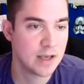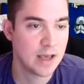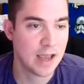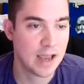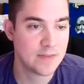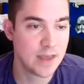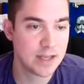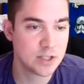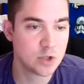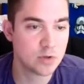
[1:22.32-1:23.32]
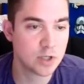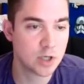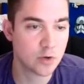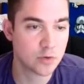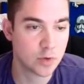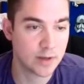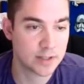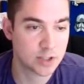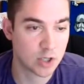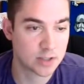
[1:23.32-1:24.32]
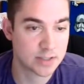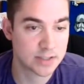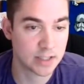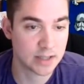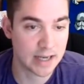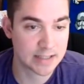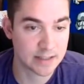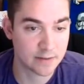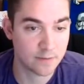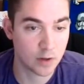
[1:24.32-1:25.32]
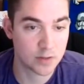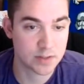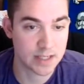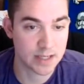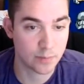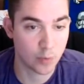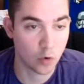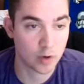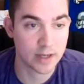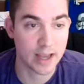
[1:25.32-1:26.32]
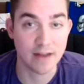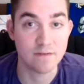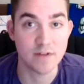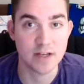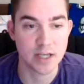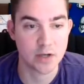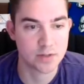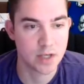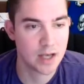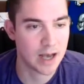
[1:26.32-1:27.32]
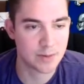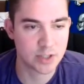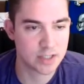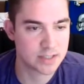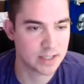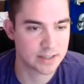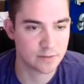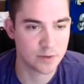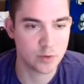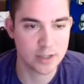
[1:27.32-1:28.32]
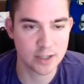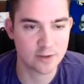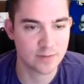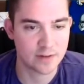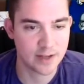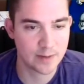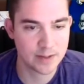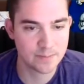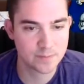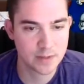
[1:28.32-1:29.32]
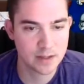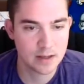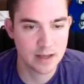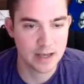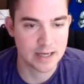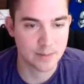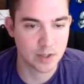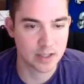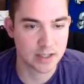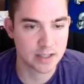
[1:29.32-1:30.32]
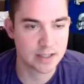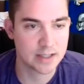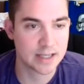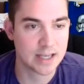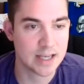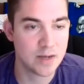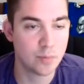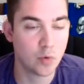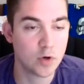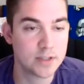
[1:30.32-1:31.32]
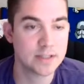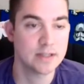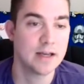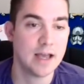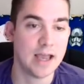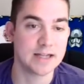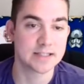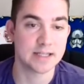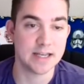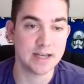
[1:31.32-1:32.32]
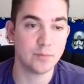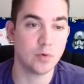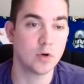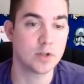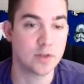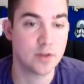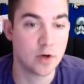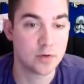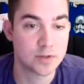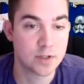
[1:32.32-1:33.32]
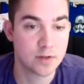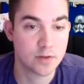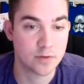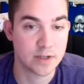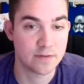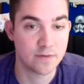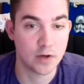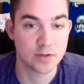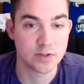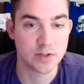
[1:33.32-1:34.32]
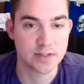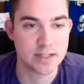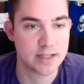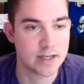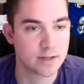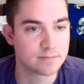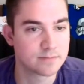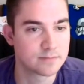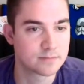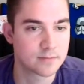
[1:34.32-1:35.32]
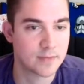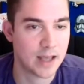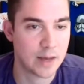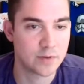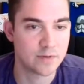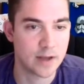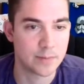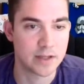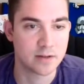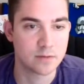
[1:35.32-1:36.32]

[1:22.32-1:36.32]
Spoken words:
And then you can go through and start selecting photos to import and videos. I'm just going to select a few here of my family, and I'm going to click import, and it's going to import those 3 photos. You can see here, happy family.